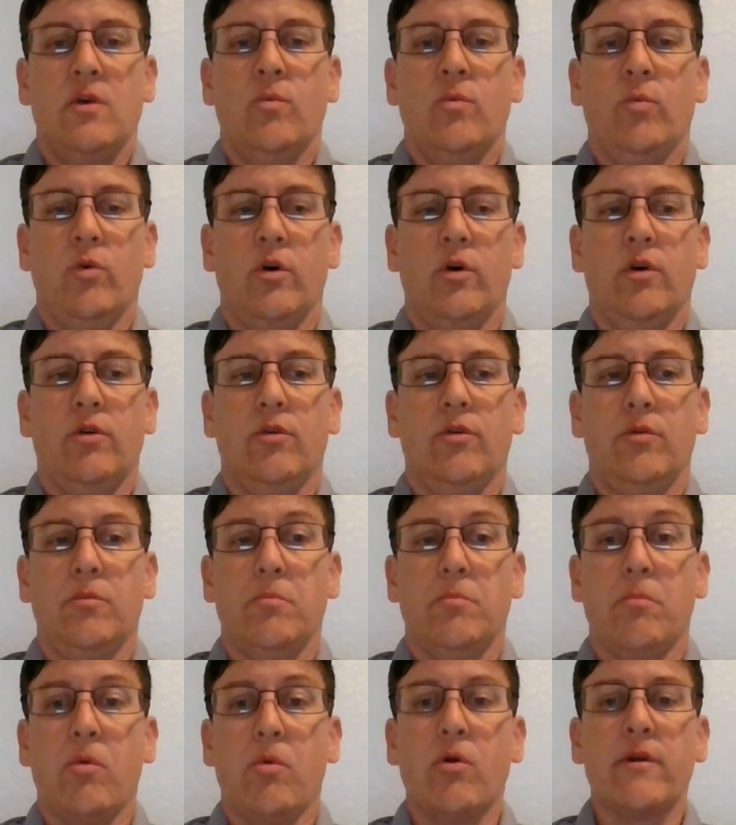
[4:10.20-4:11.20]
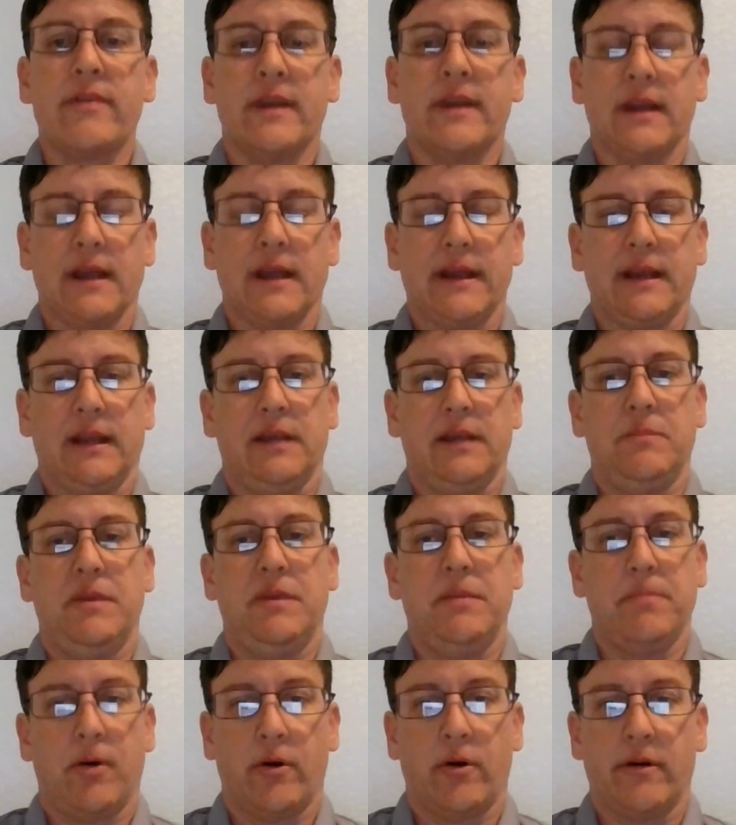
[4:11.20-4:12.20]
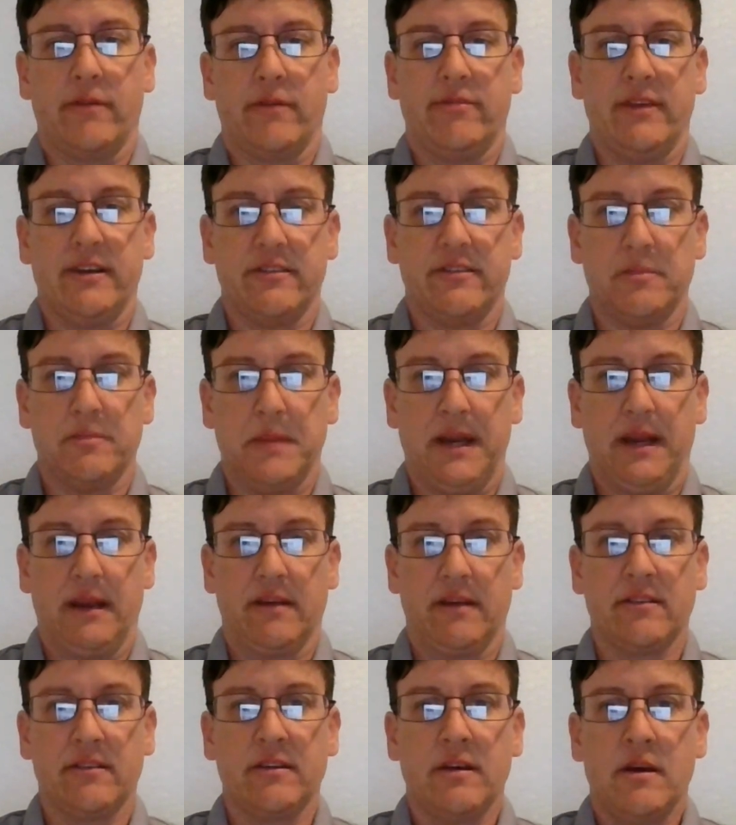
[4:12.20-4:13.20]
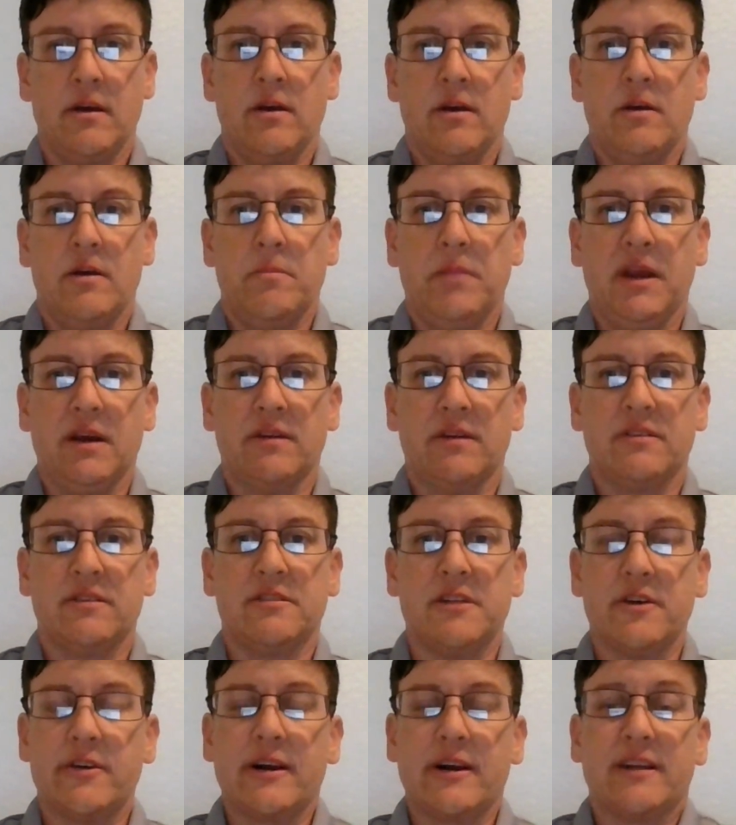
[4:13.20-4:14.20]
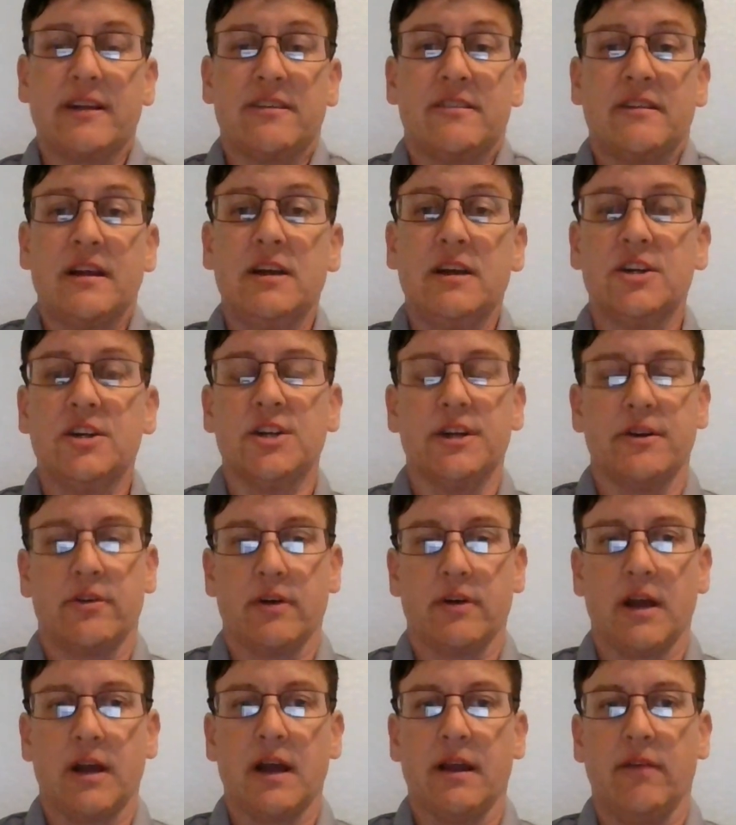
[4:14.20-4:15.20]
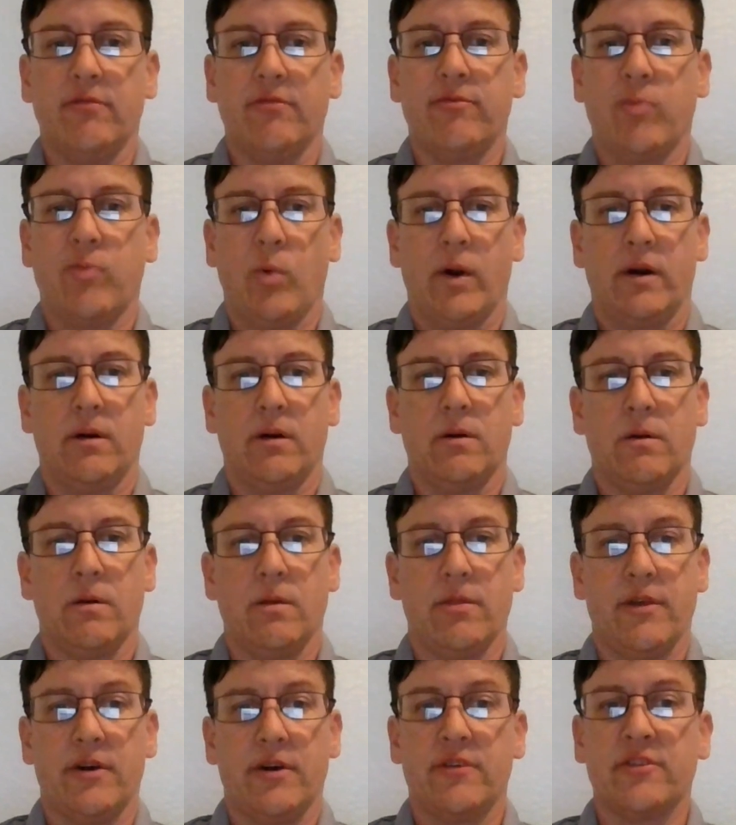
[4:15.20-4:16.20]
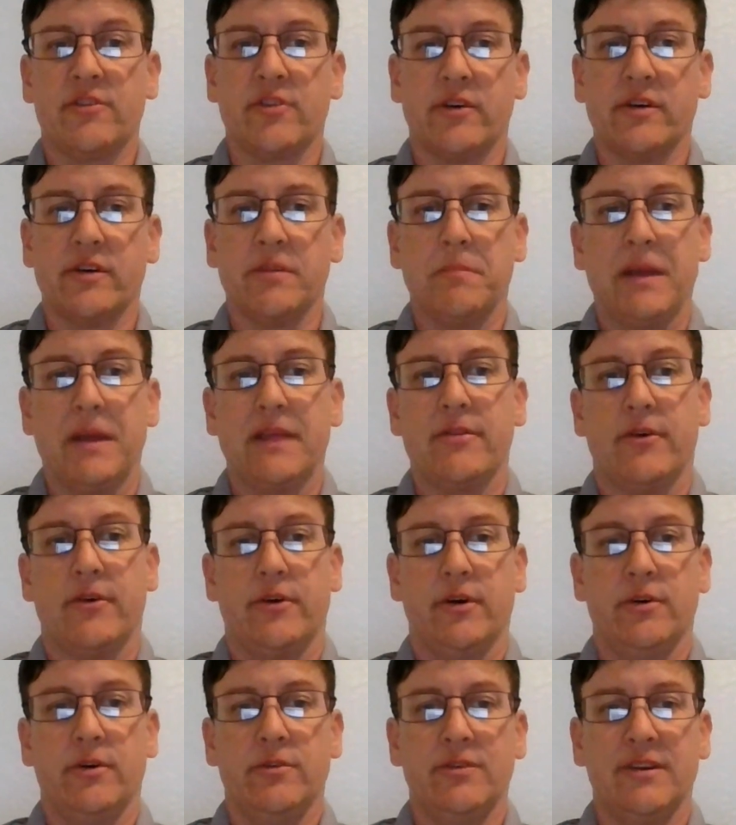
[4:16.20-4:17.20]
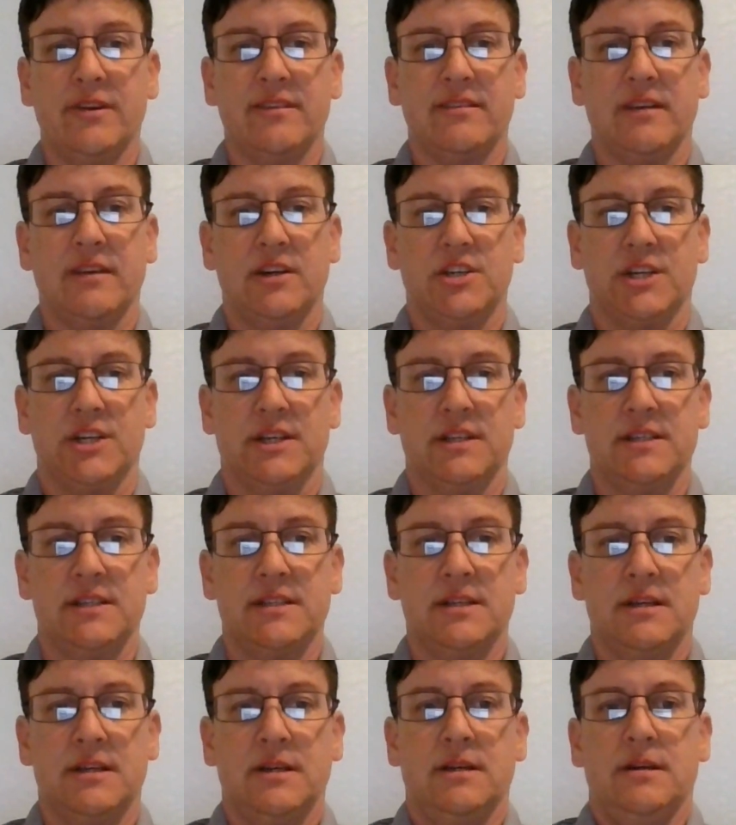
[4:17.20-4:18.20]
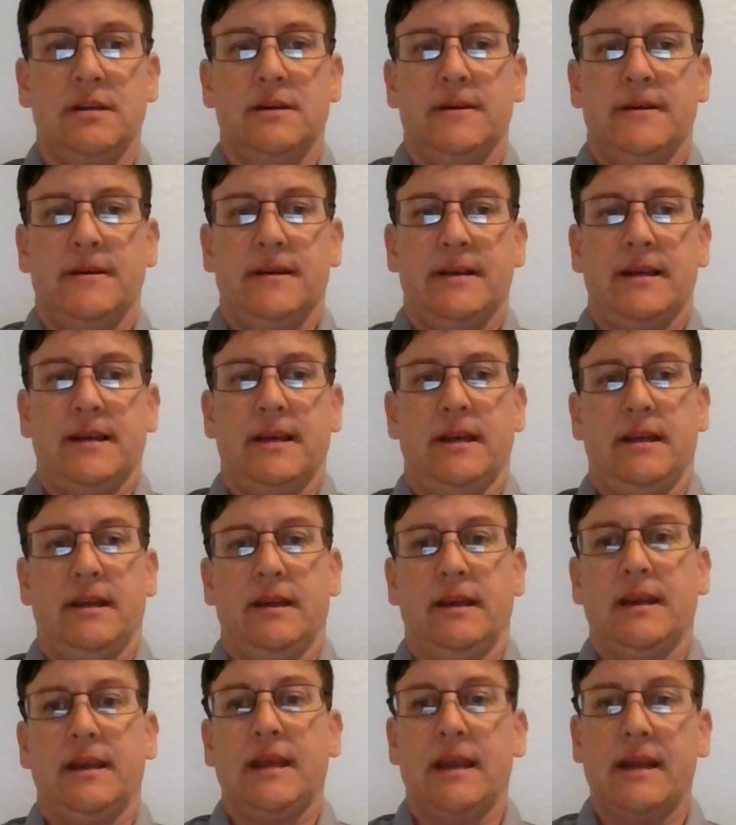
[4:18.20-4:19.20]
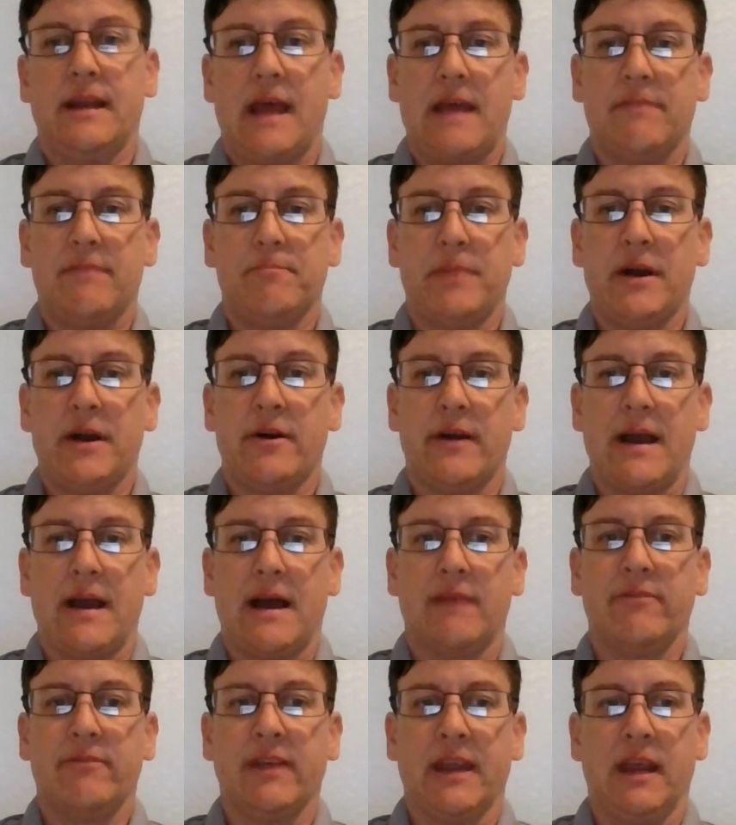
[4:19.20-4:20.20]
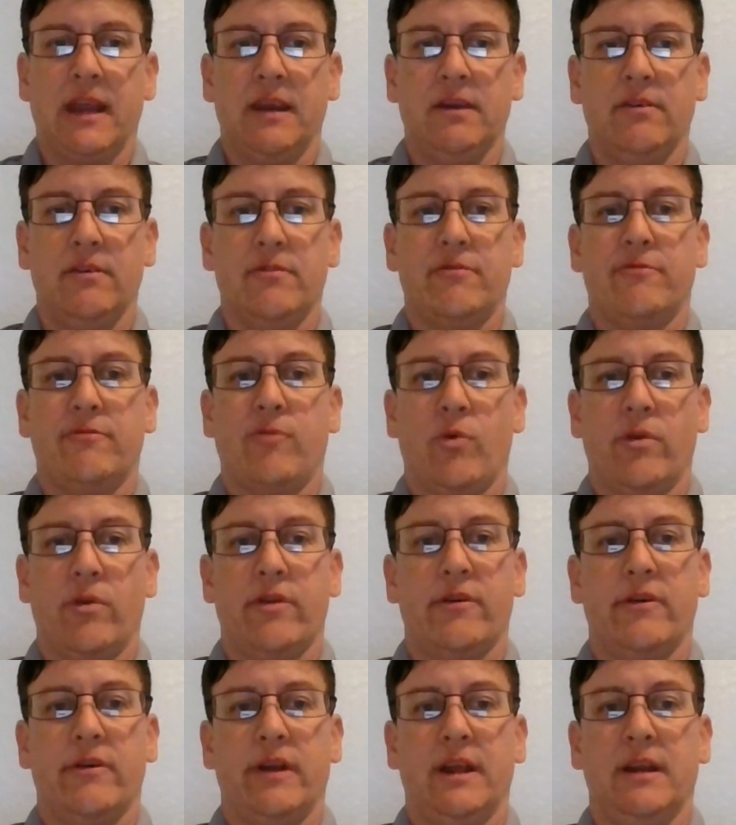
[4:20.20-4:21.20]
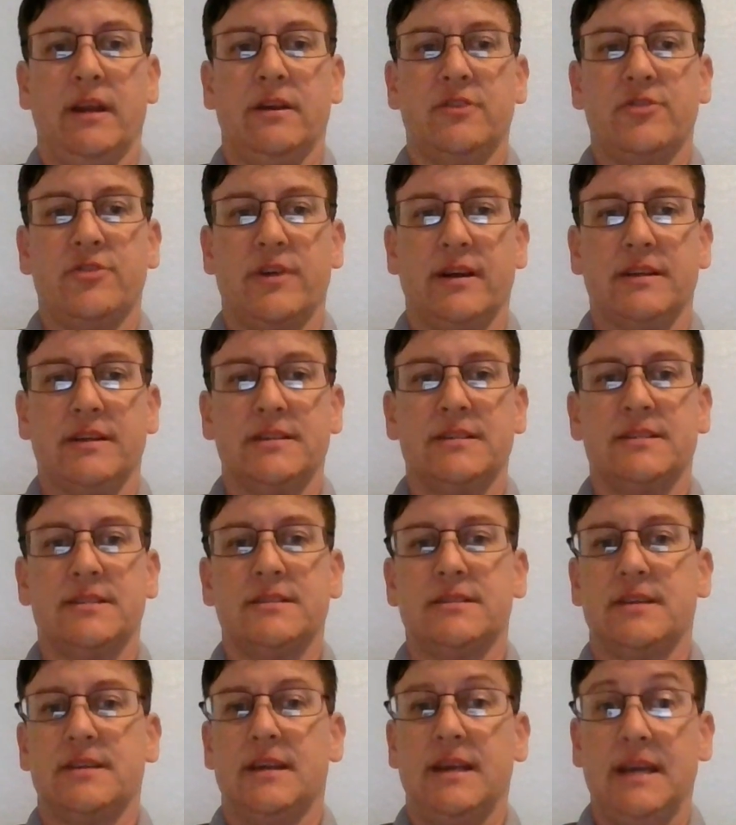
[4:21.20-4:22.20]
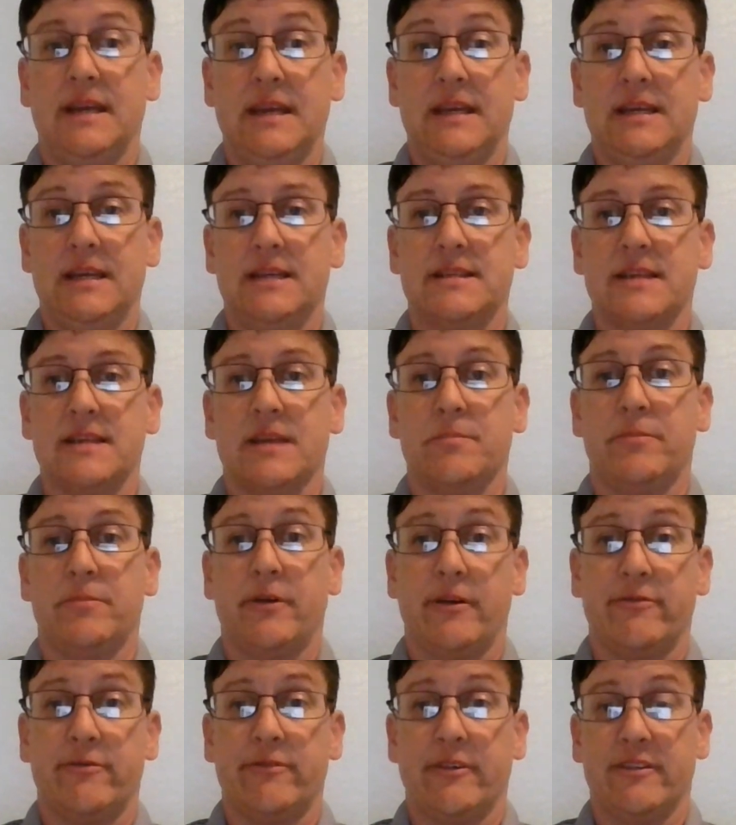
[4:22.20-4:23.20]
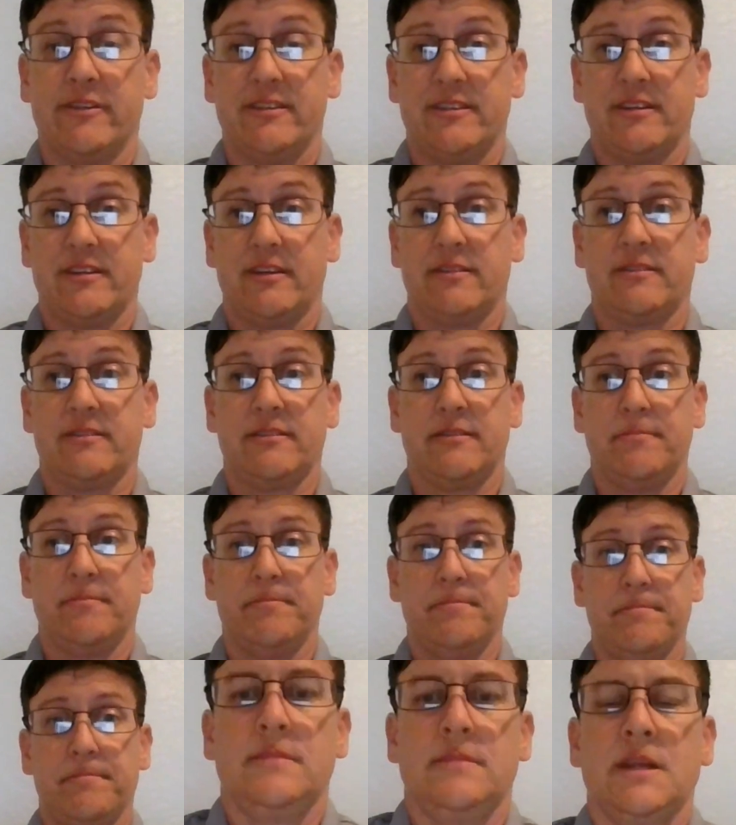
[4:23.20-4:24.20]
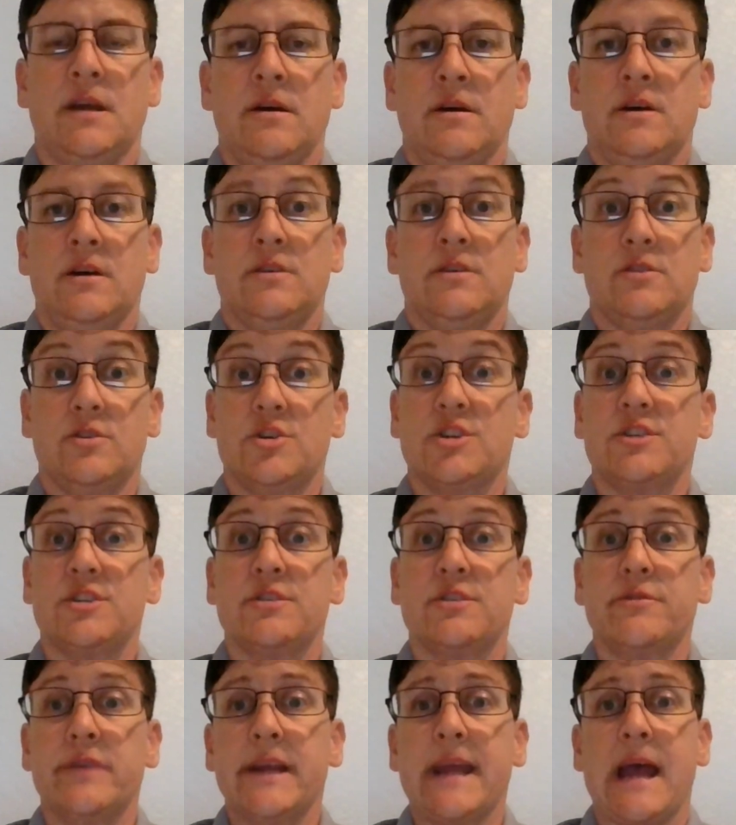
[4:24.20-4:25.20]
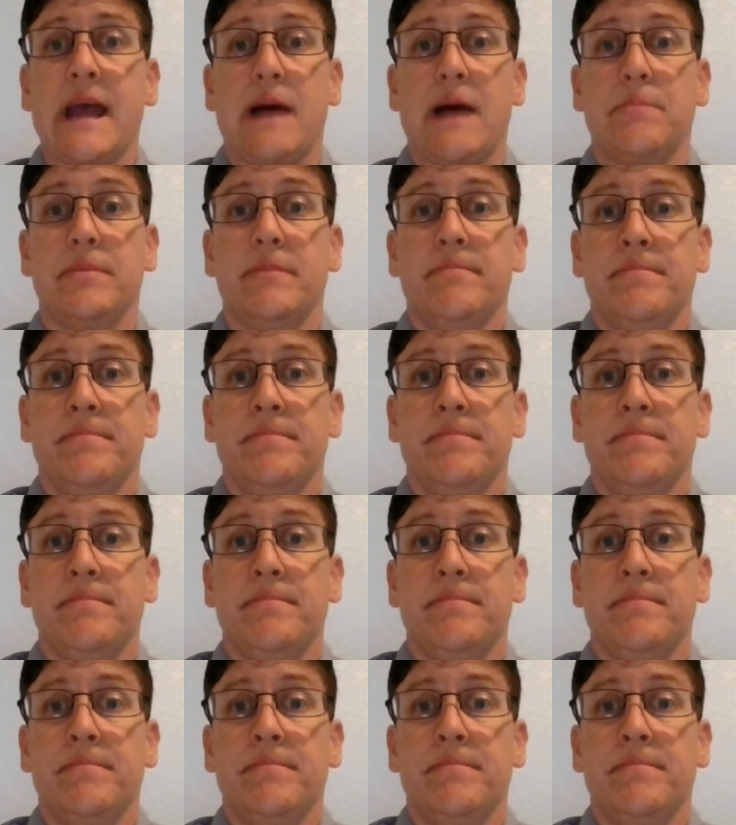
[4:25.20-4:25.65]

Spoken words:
will more than likely be part of these meetings because they're at a stage in their life where they're starting to make their own decisions and can better advocate for their interests, needs, and preferences. So just to recap,